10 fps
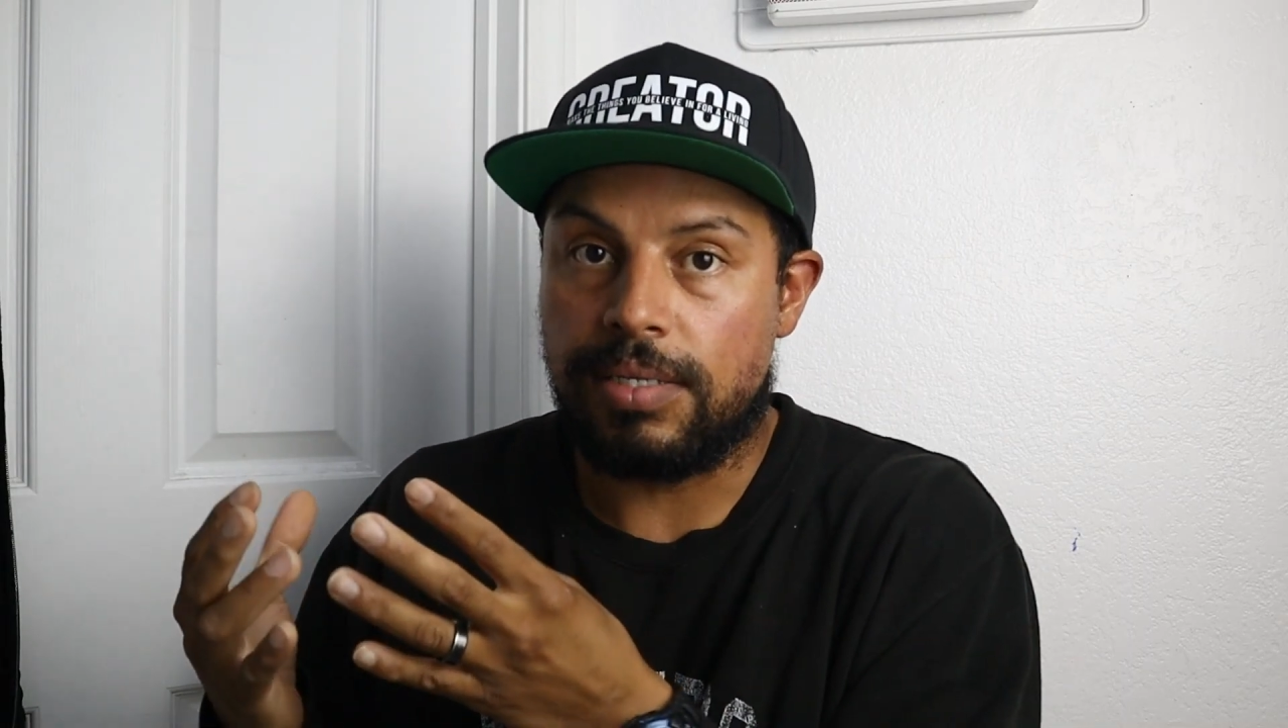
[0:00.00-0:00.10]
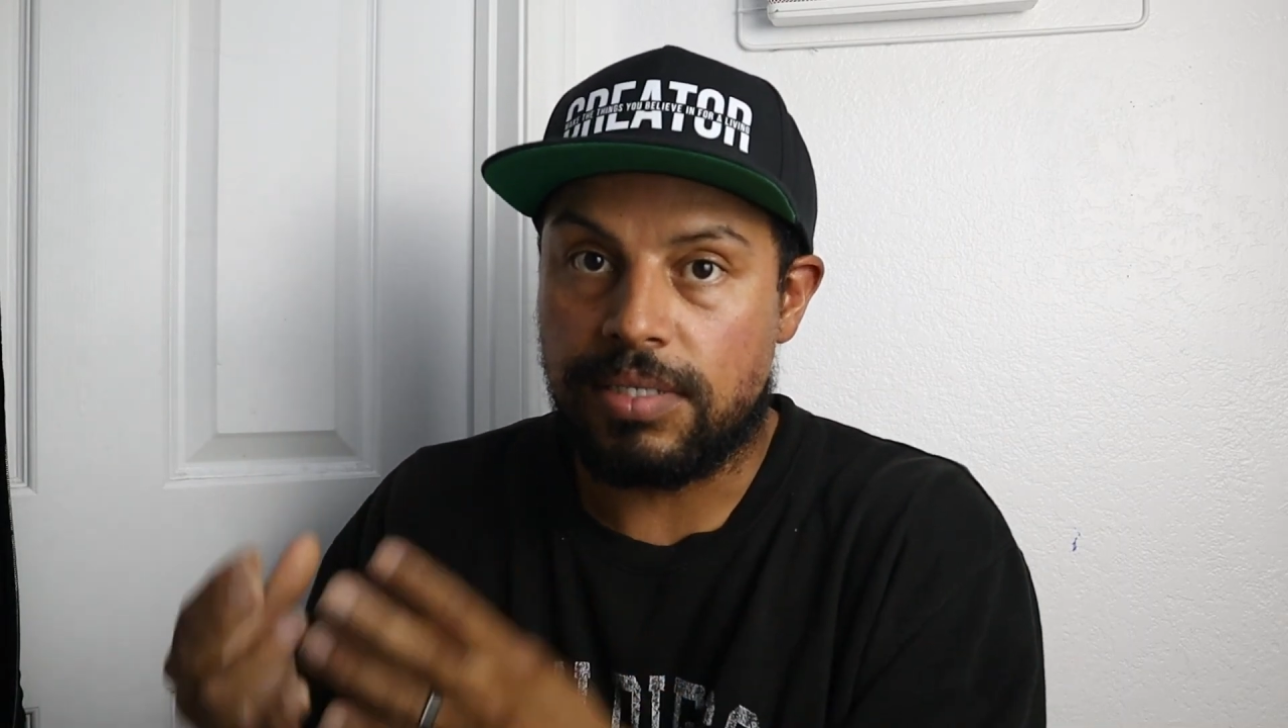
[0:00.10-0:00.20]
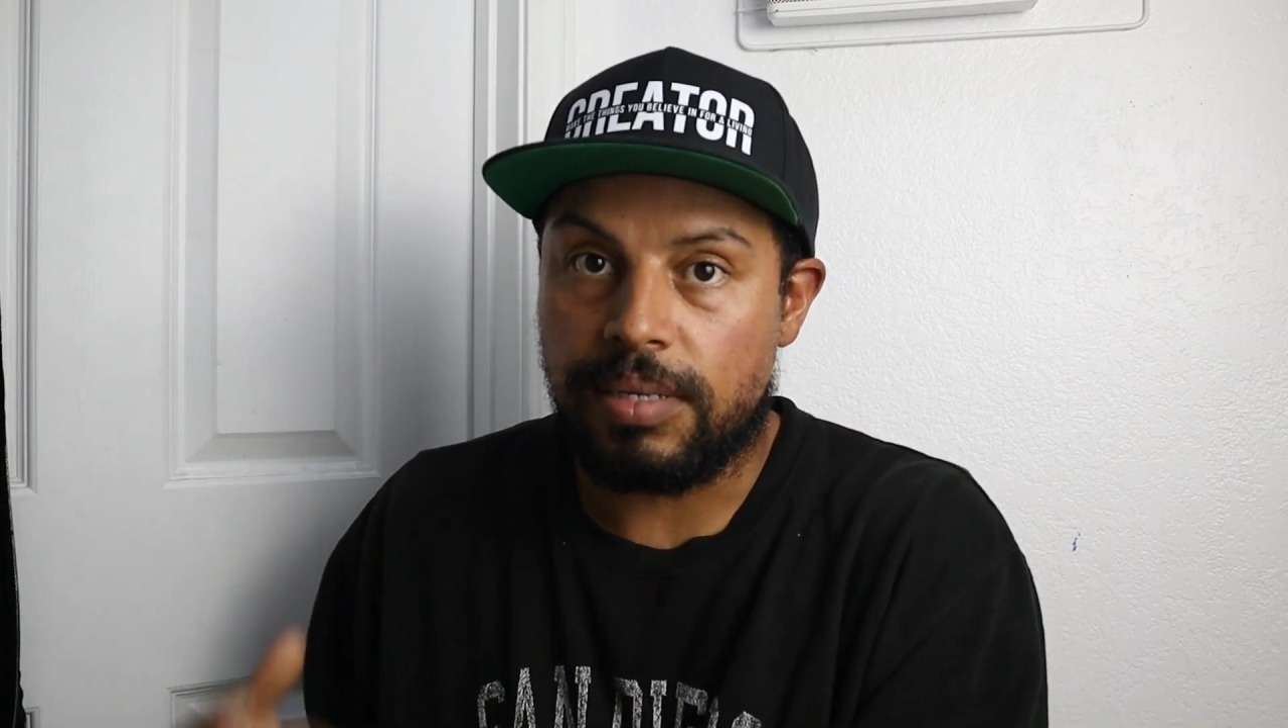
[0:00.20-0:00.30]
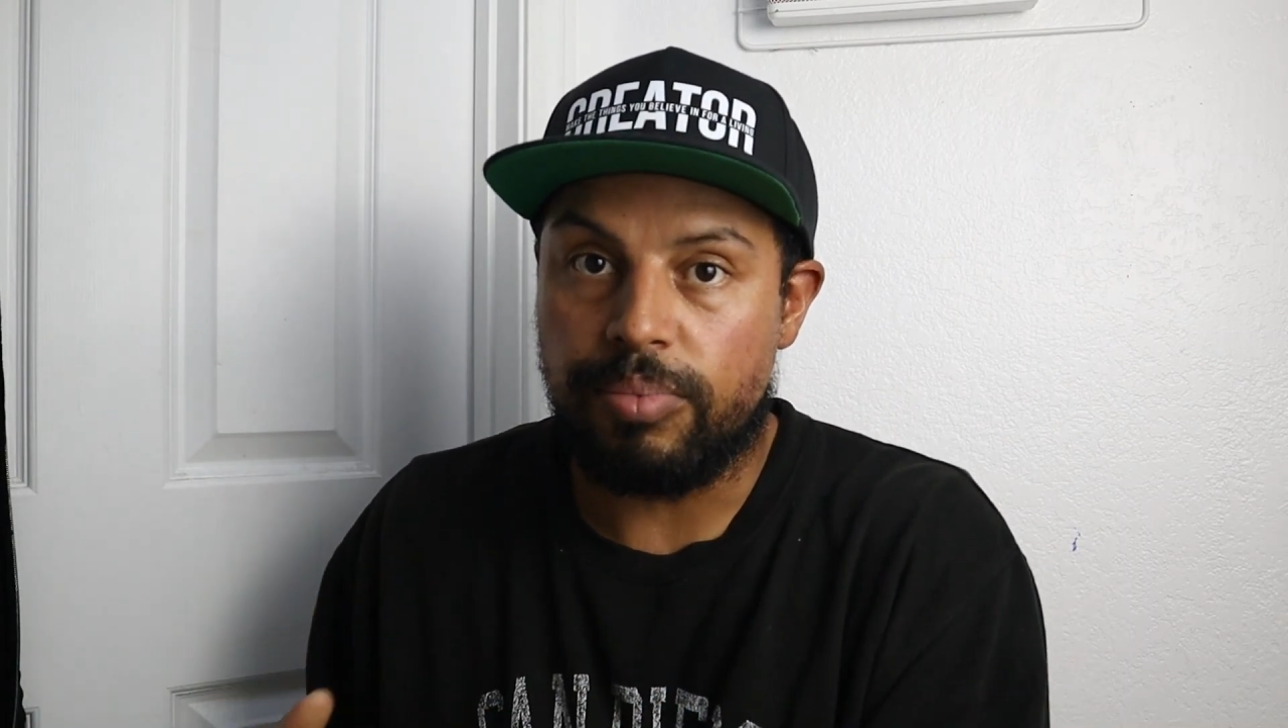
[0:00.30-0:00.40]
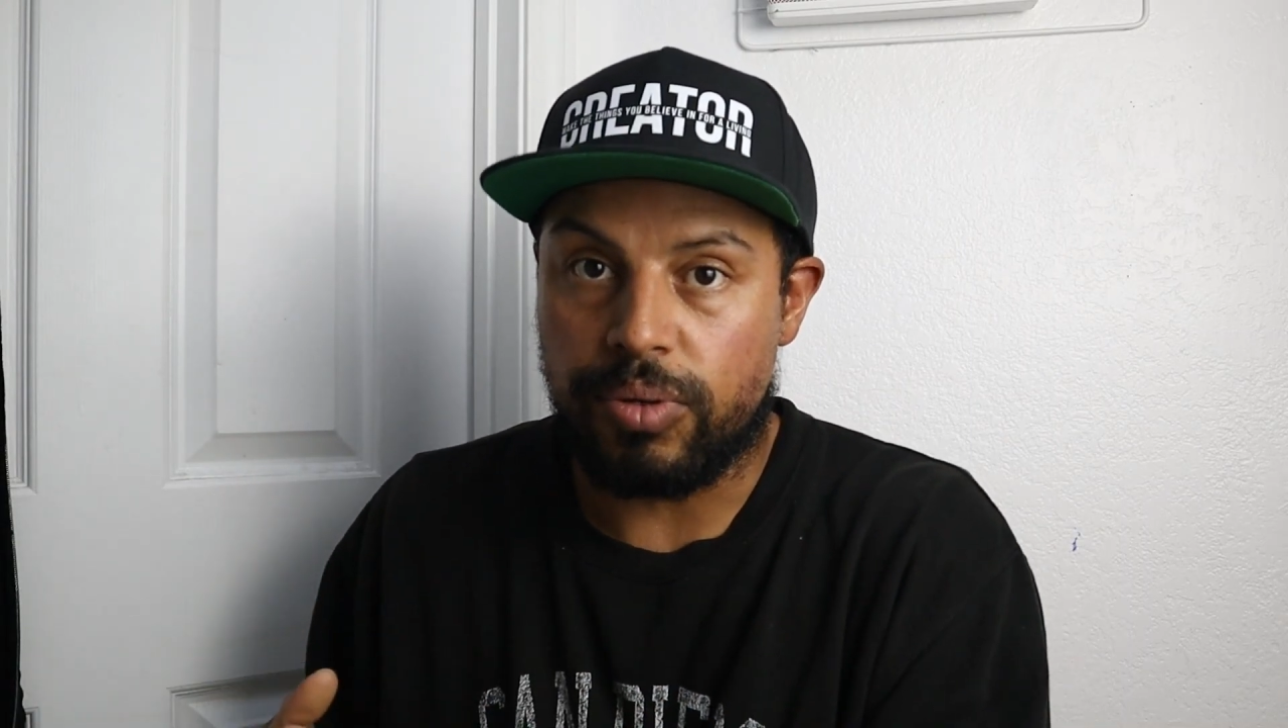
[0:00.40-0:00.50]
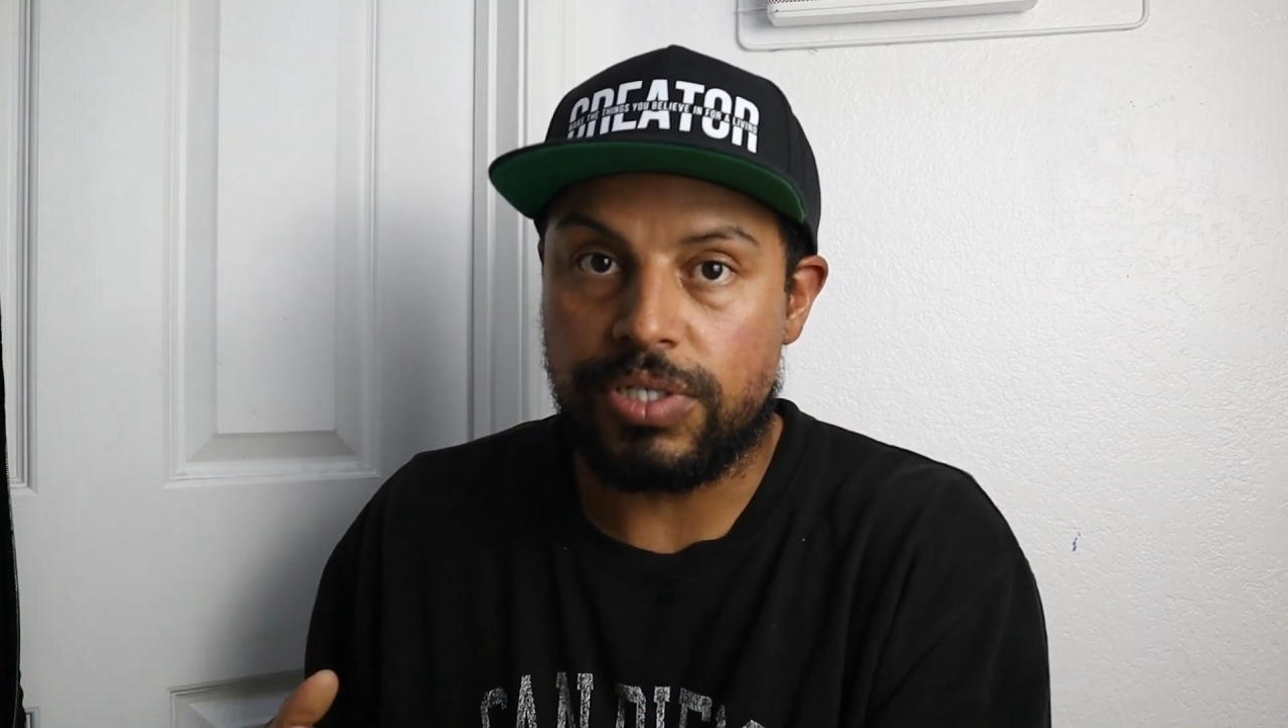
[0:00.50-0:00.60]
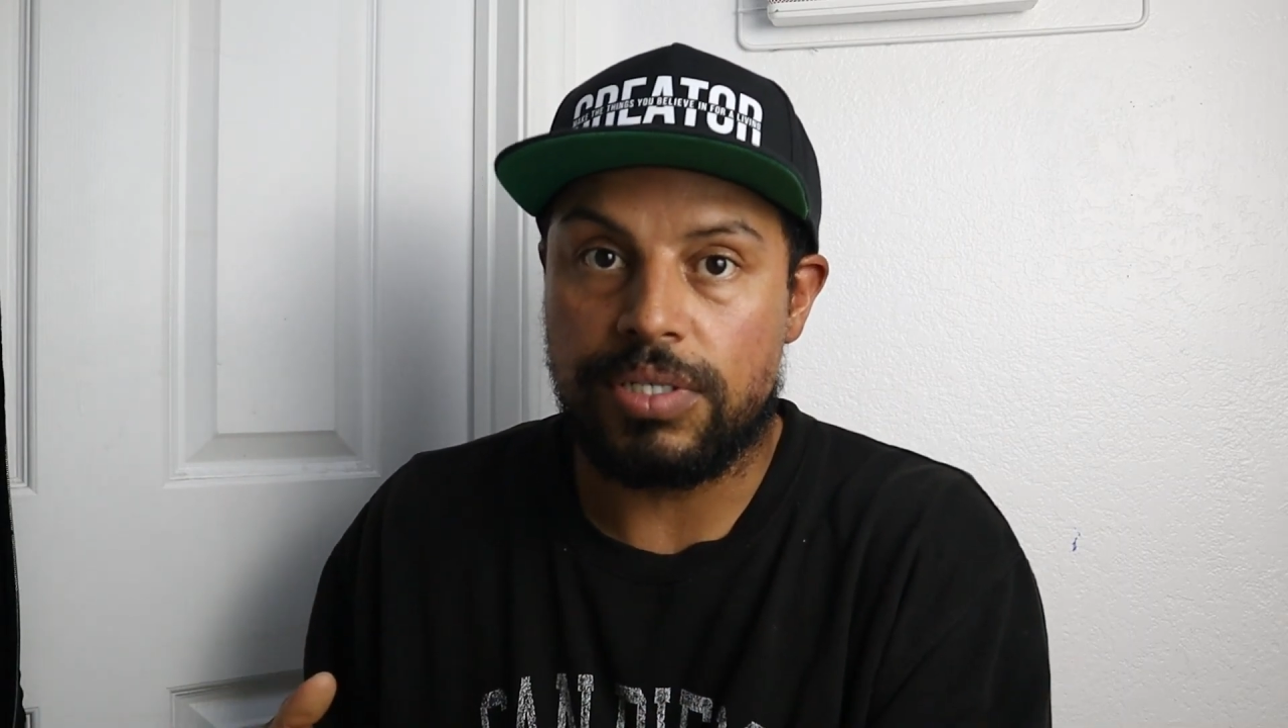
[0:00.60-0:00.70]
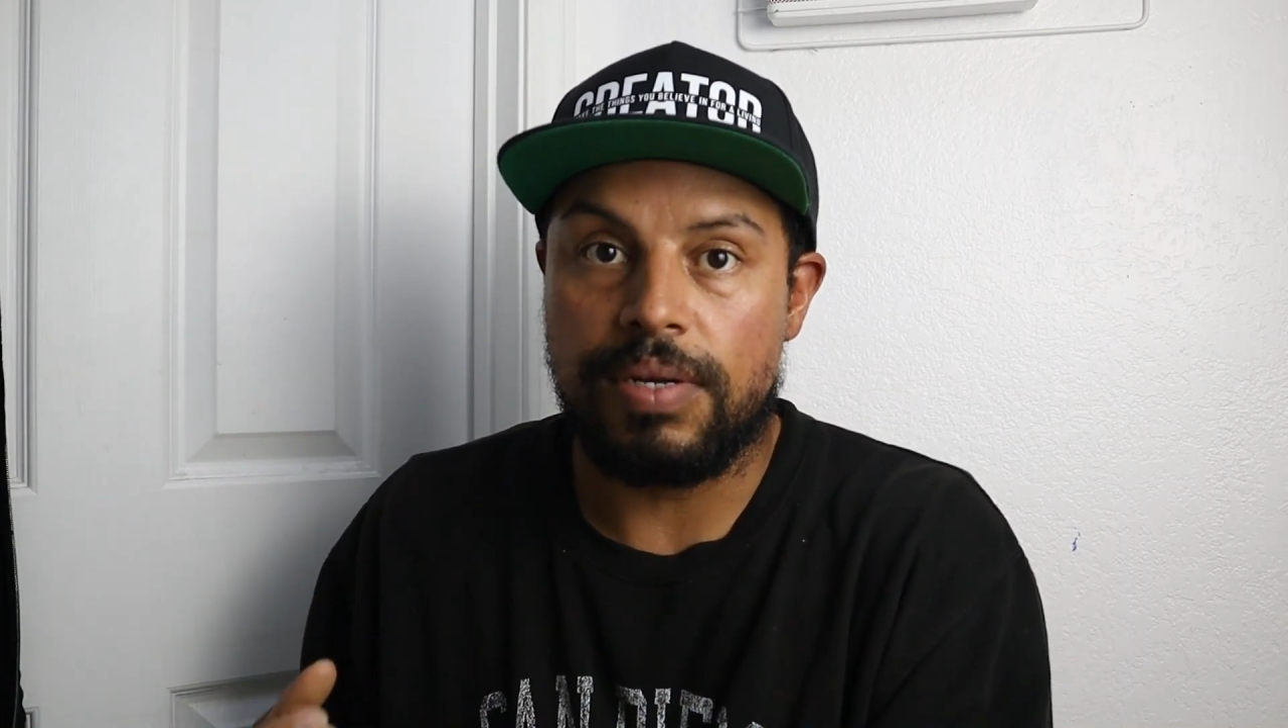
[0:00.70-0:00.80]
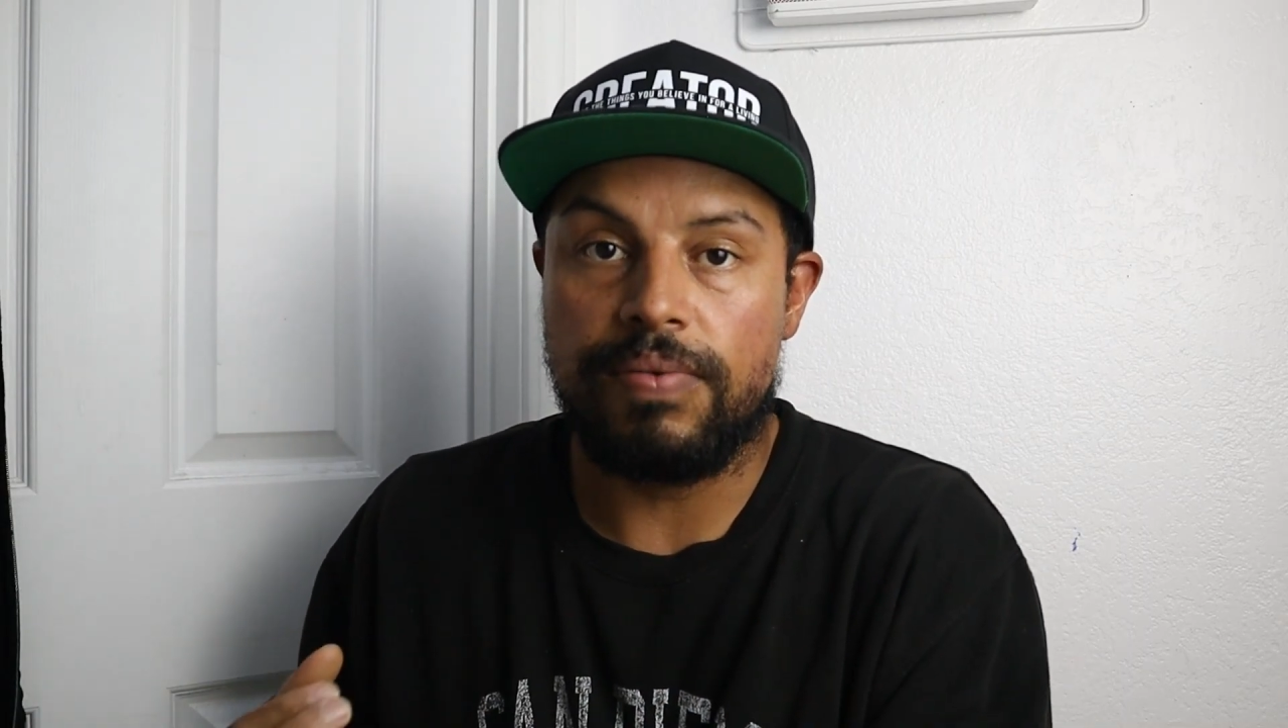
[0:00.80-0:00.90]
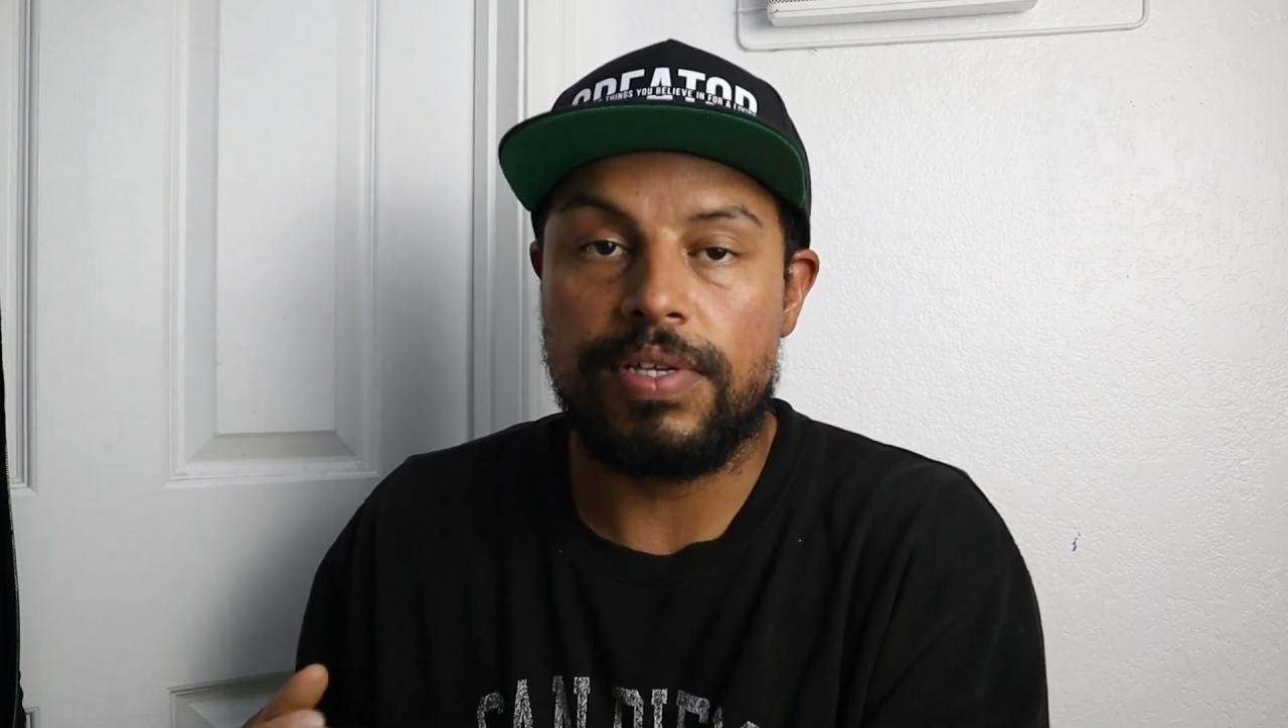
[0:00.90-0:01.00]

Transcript: some portion of